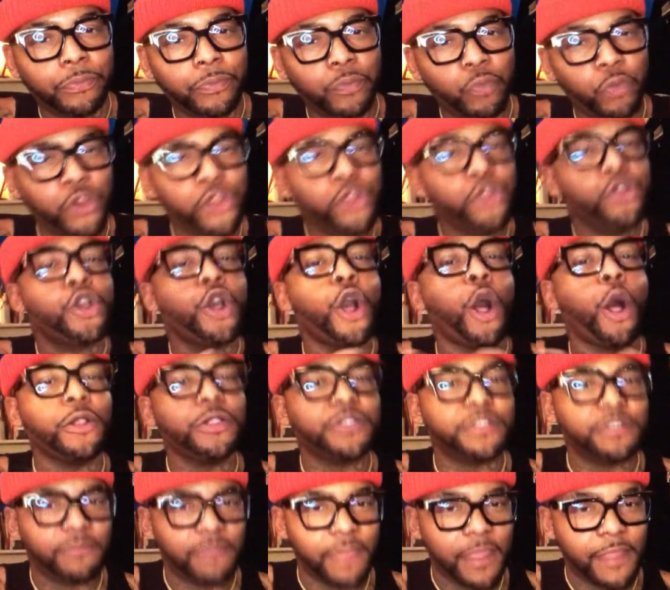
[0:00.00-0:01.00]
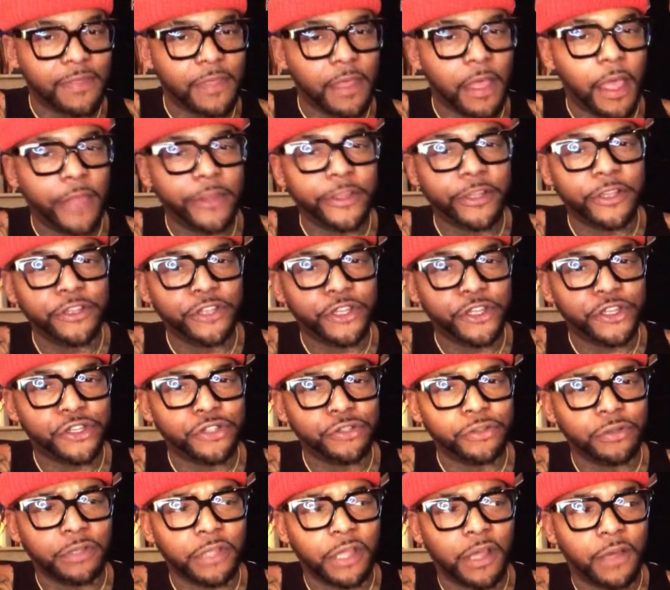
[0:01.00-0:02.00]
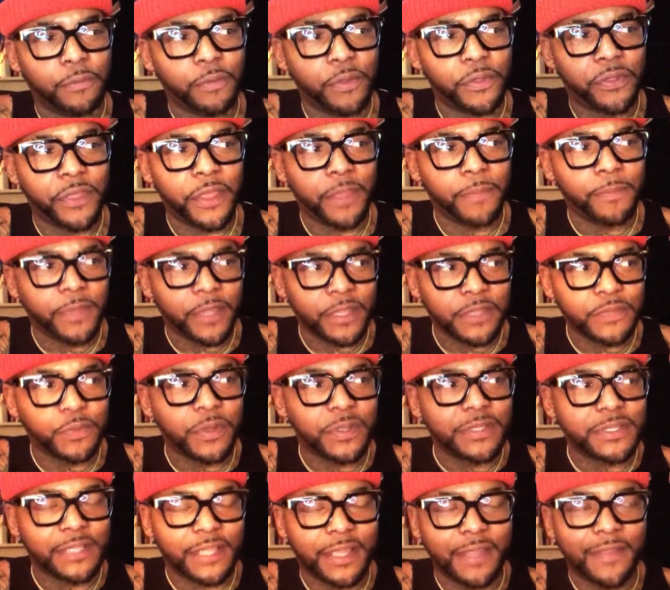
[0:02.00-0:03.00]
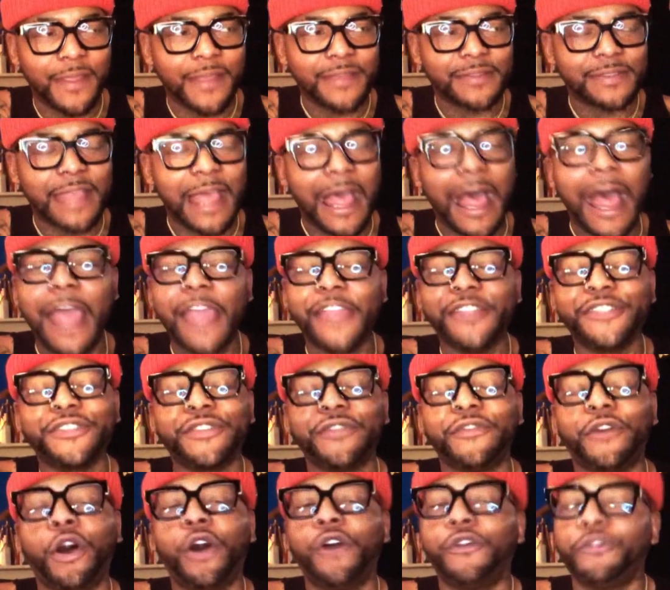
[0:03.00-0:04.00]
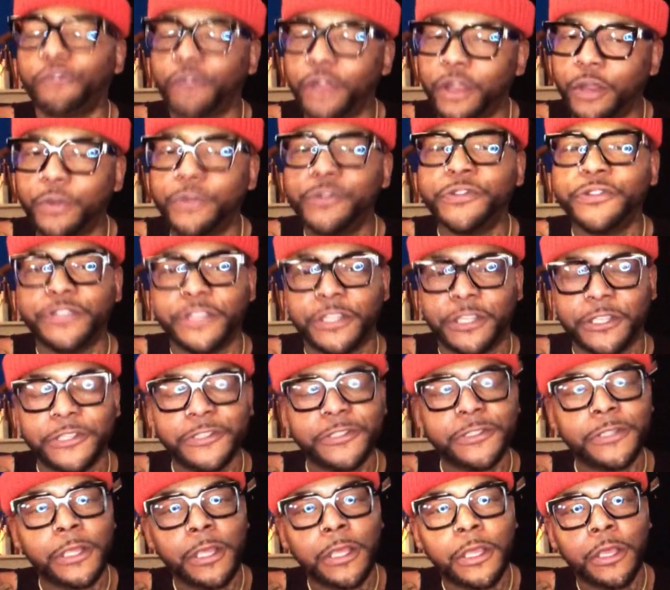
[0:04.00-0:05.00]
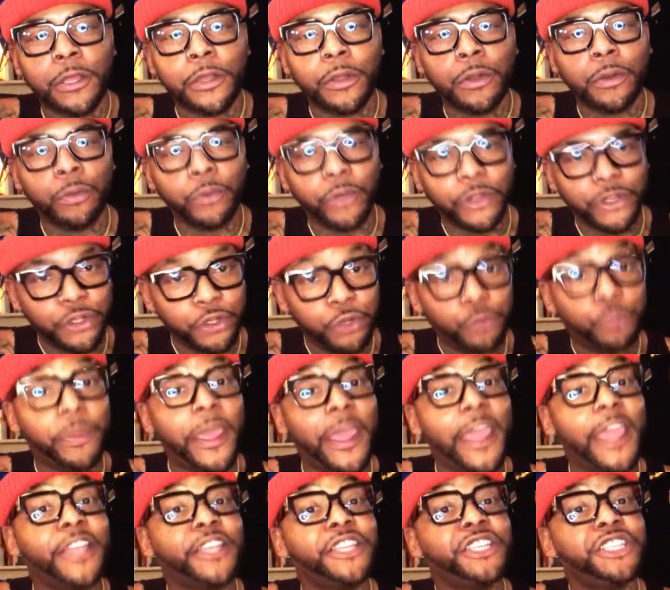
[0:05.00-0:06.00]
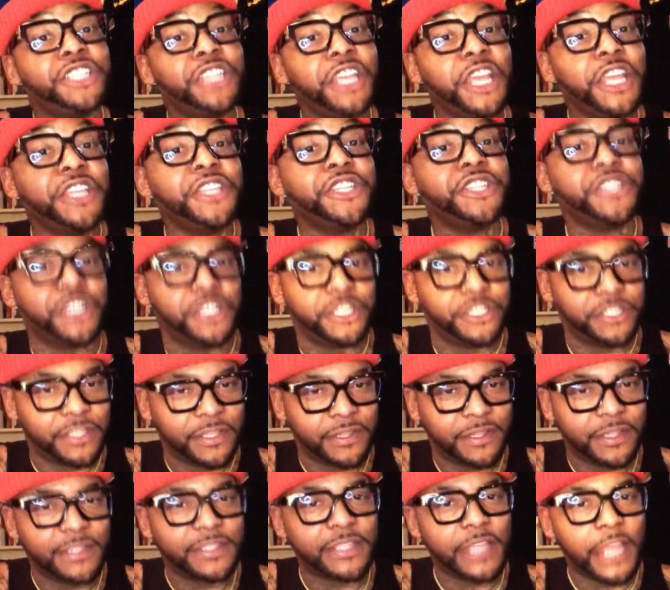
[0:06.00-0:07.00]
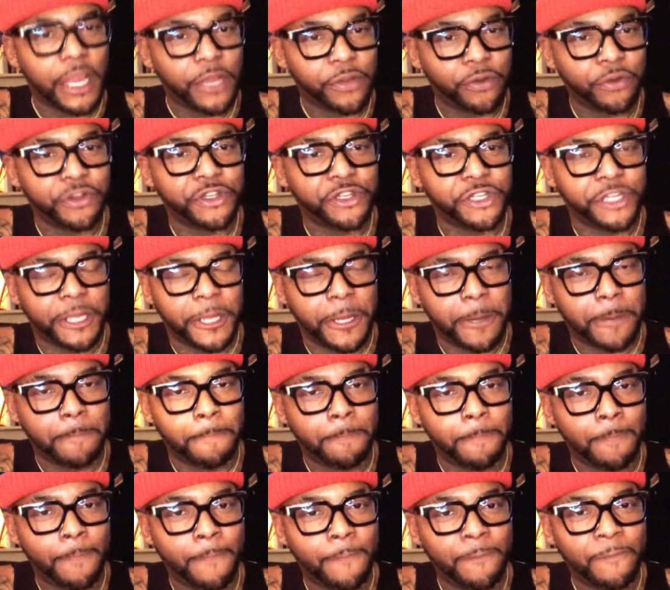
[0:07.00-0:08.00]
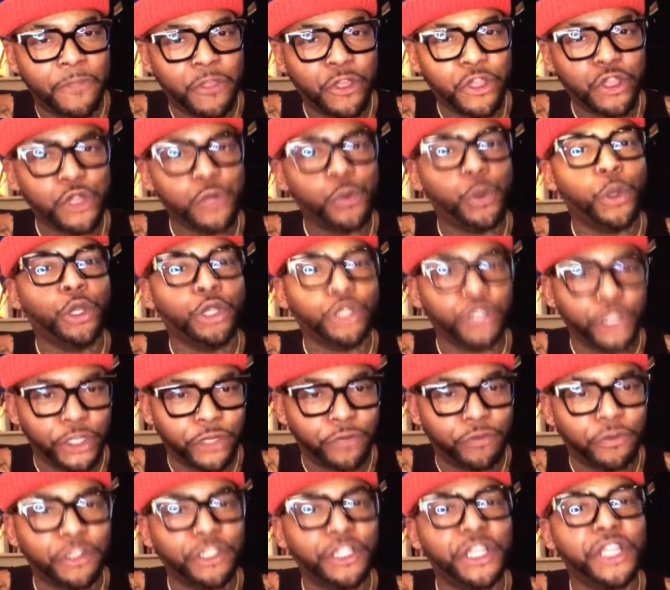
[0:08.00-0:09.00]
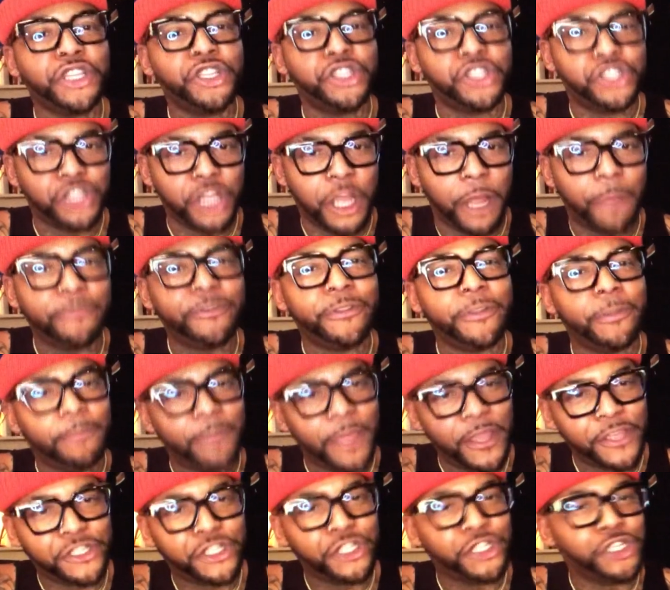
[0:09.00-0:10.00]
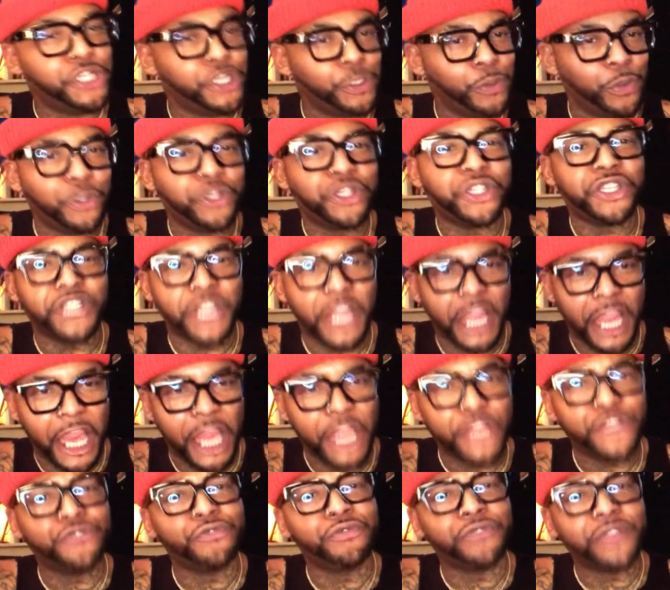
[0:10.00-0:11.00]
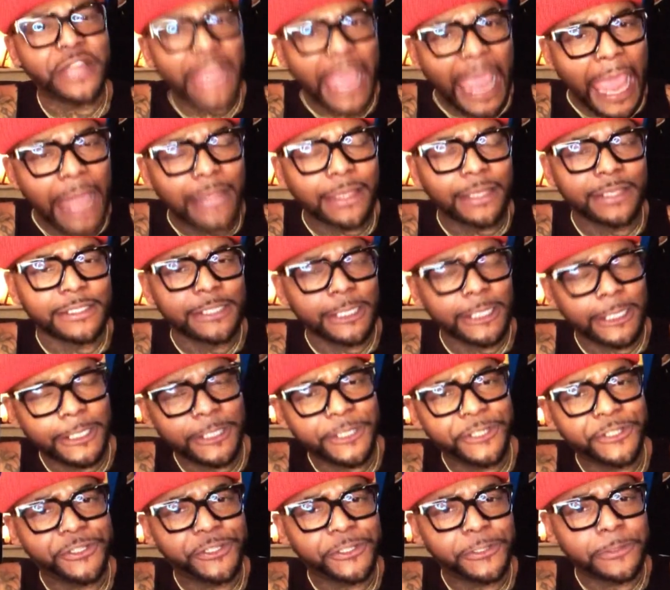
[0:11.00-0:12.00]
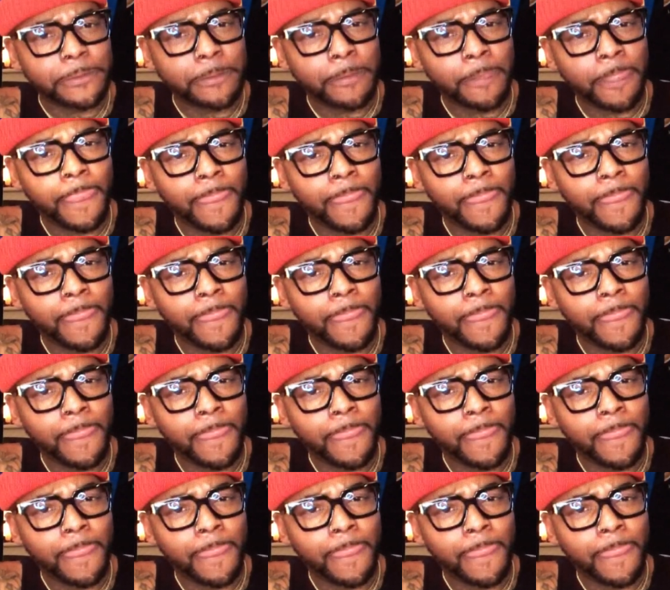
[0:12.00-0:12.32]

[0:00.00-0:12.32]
When you cultivate the unconditional love within, because once again, that's the highest of all frequencies. When you pay attention to this energy, you will literally jump dimensions. You will change realities.